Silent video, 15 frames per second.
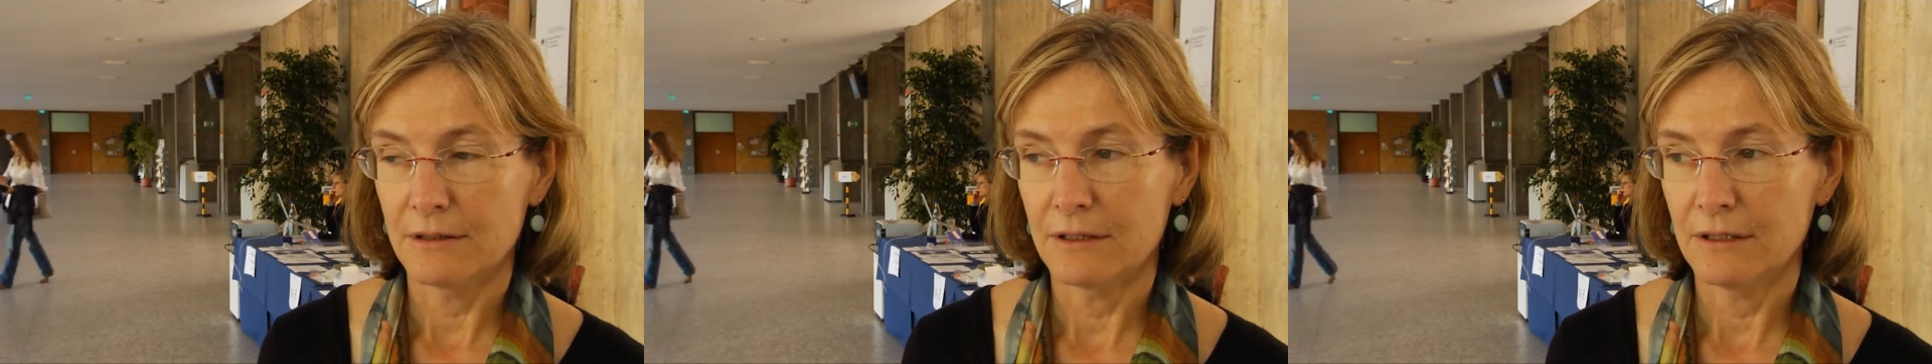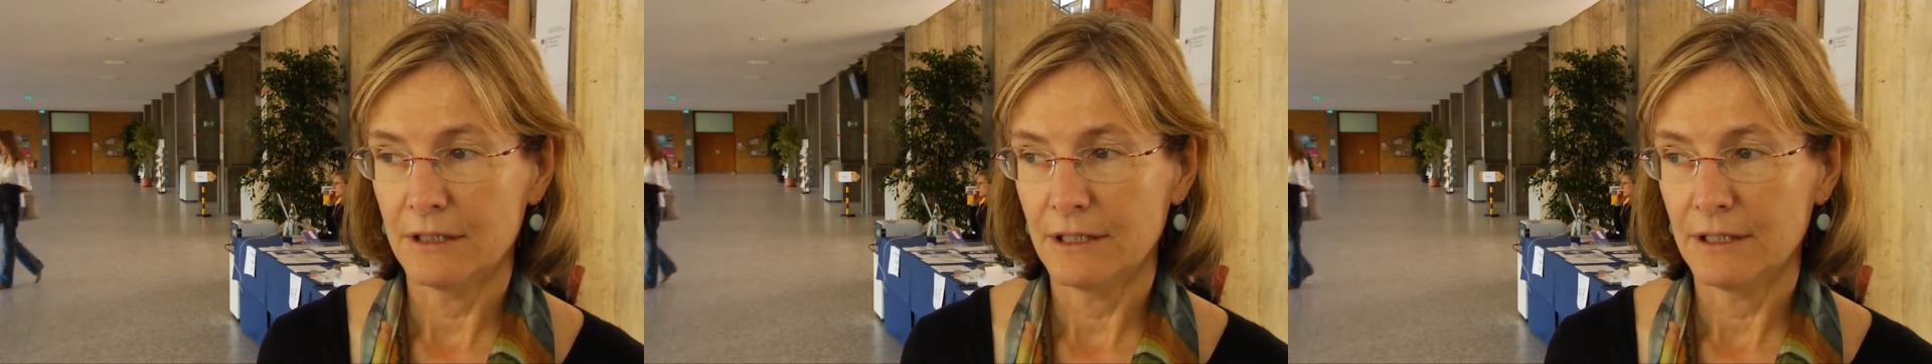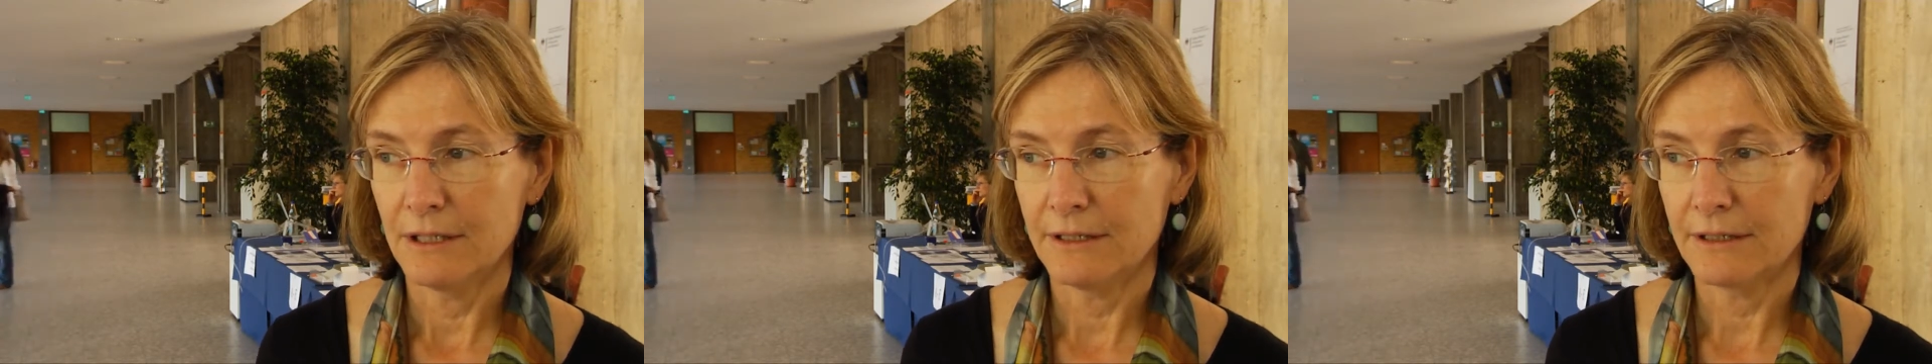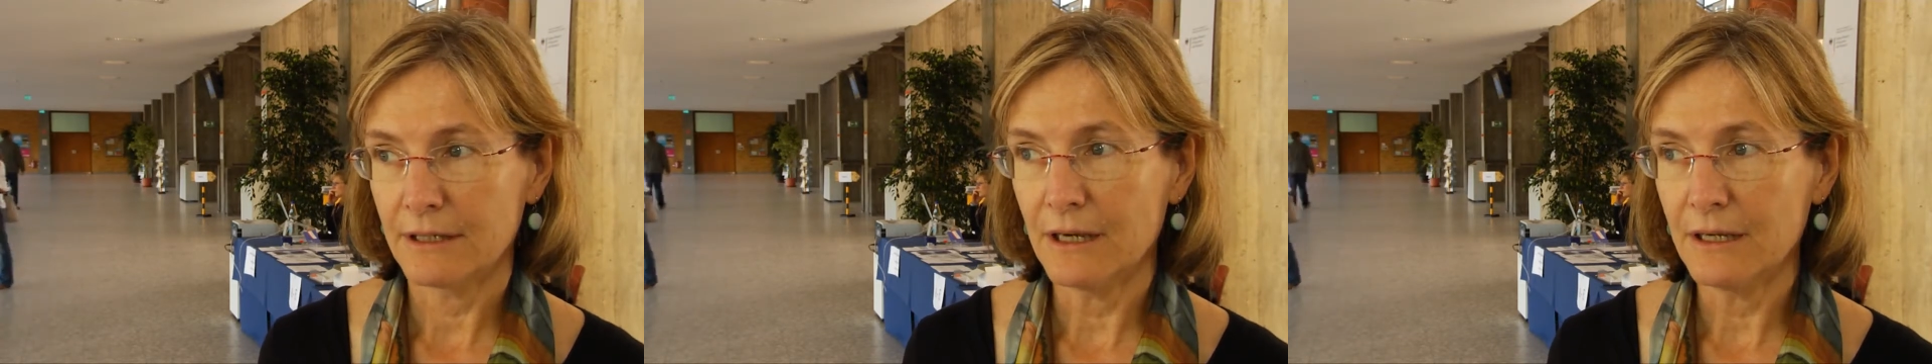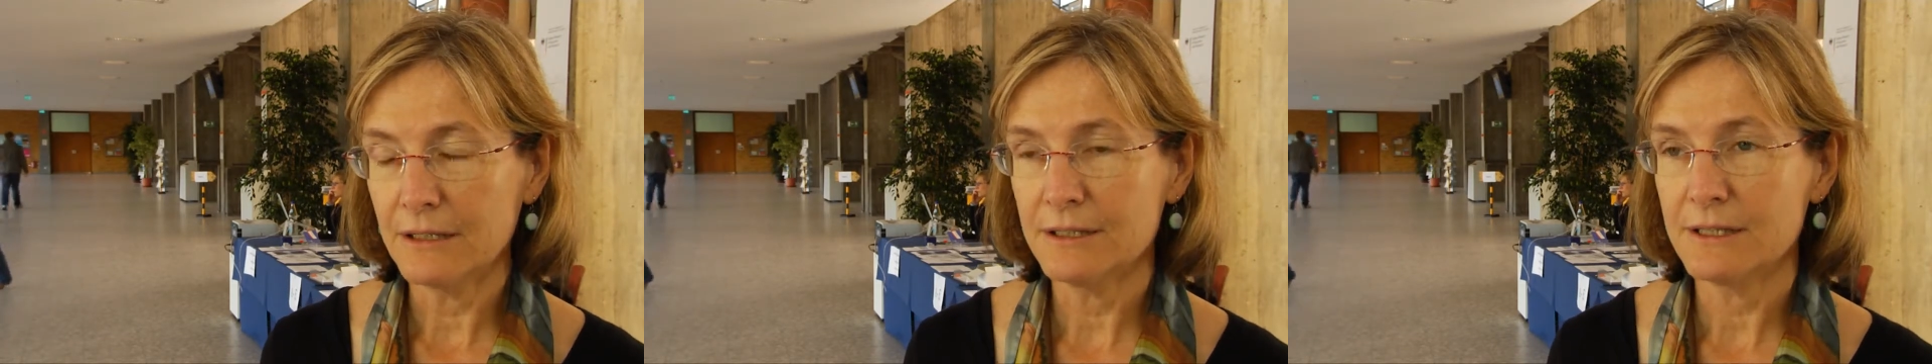the
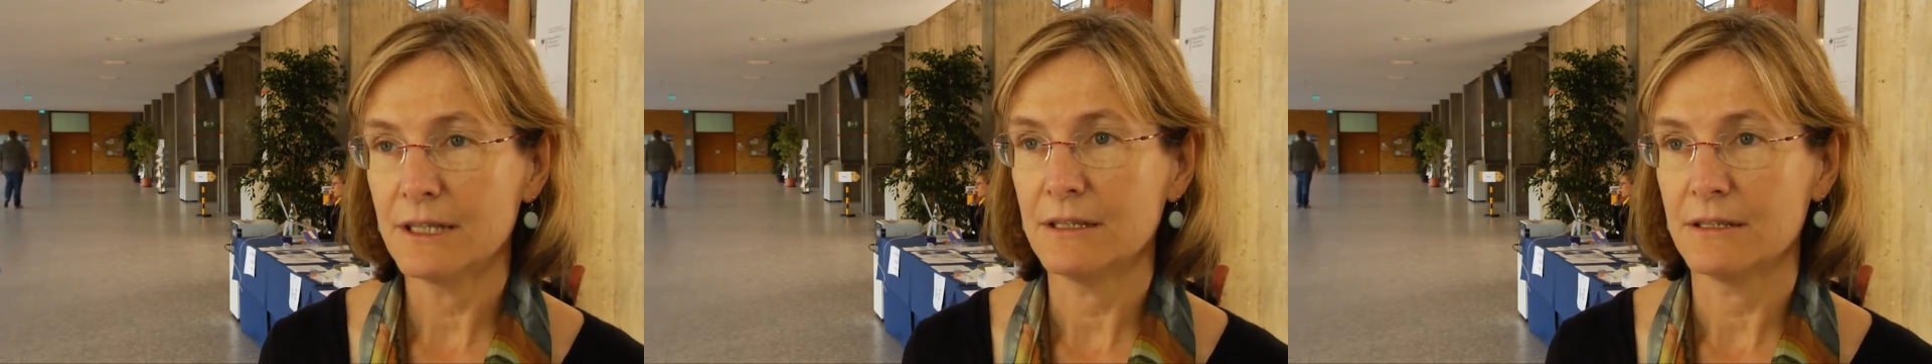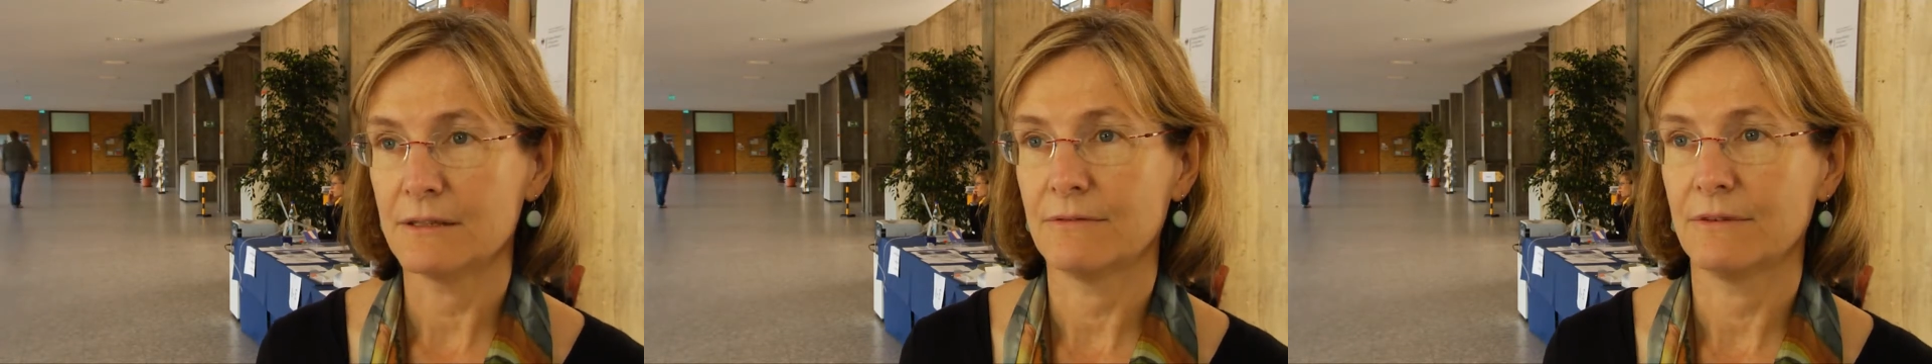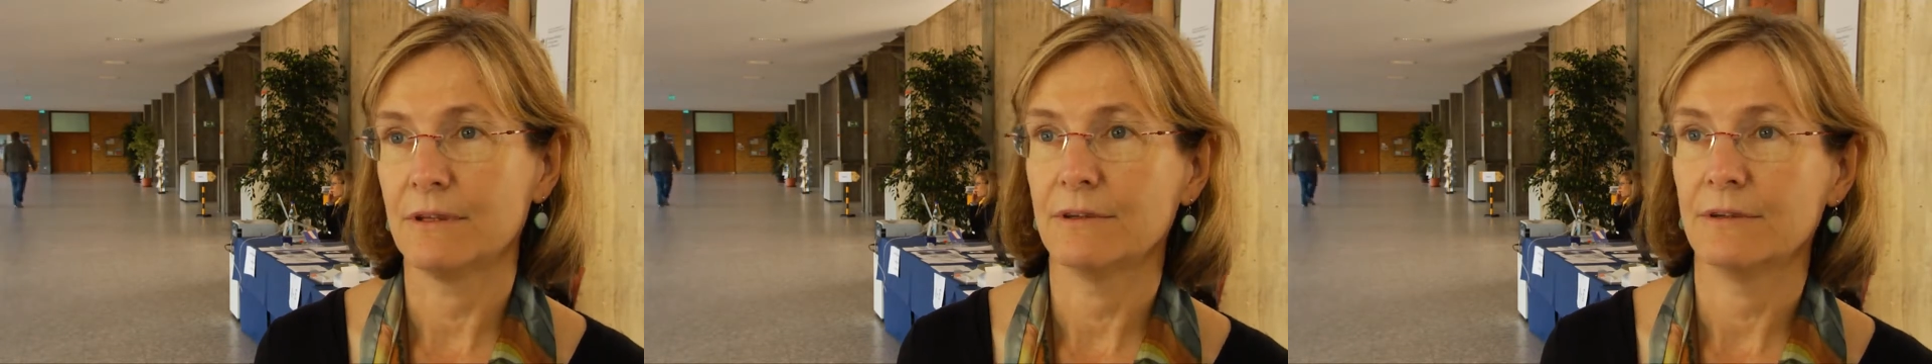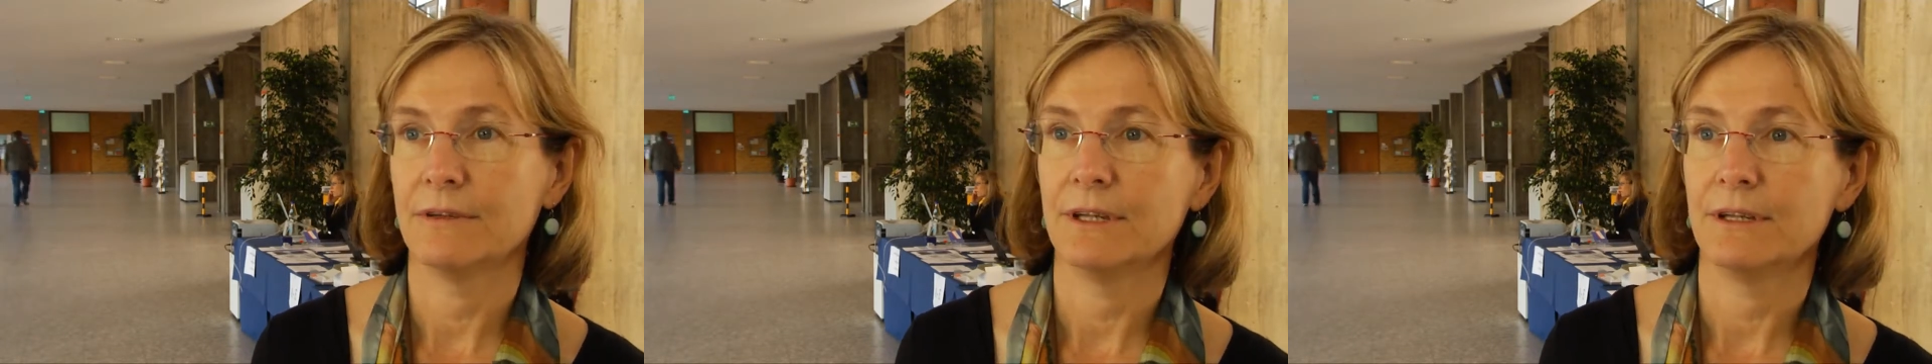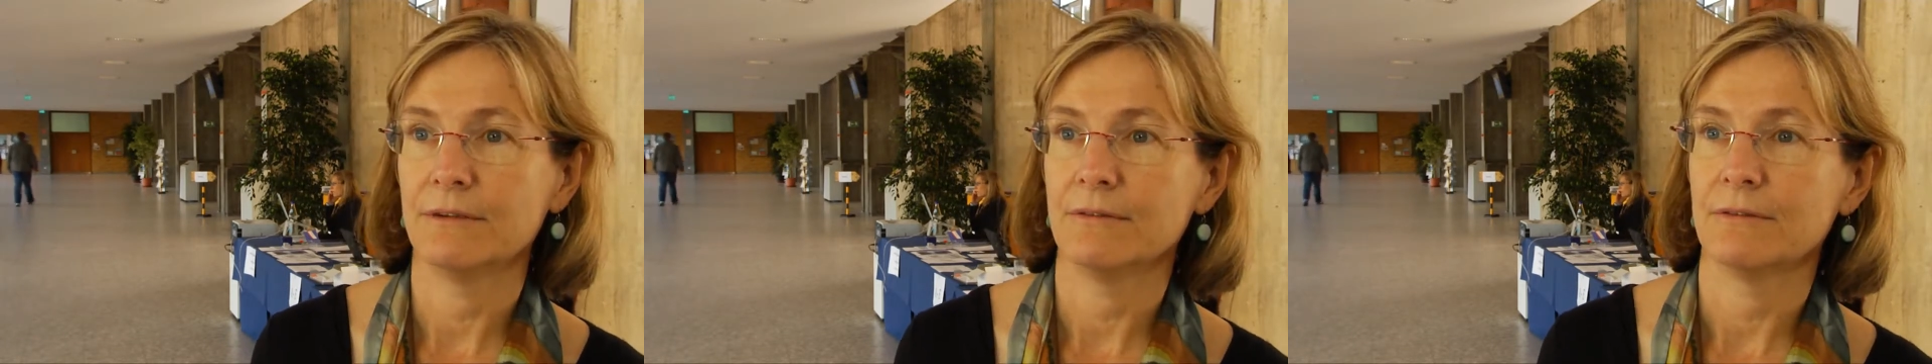content of
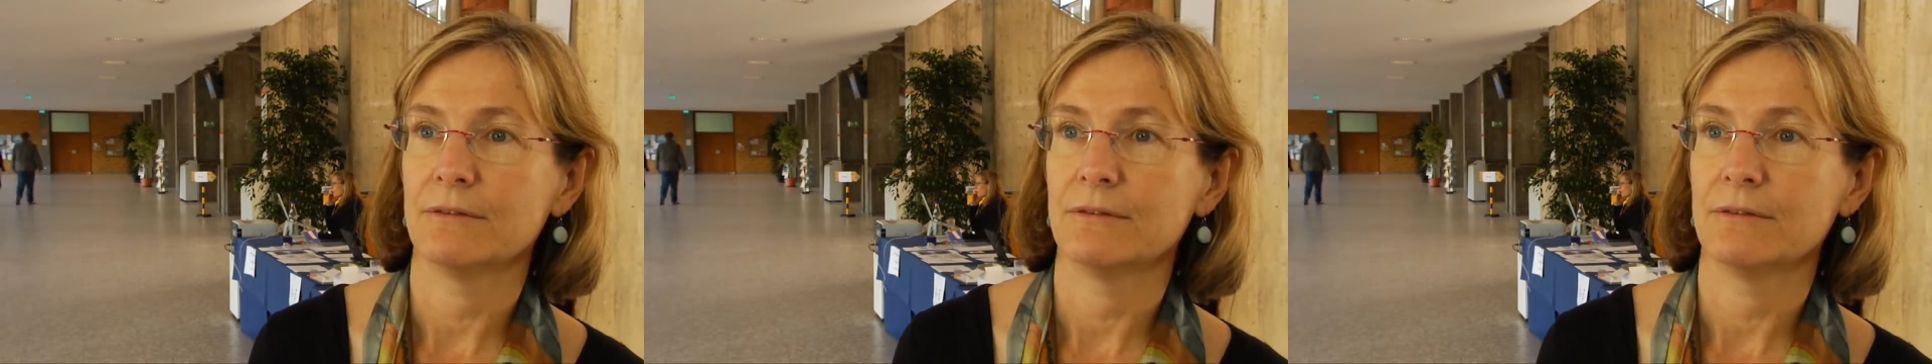learning,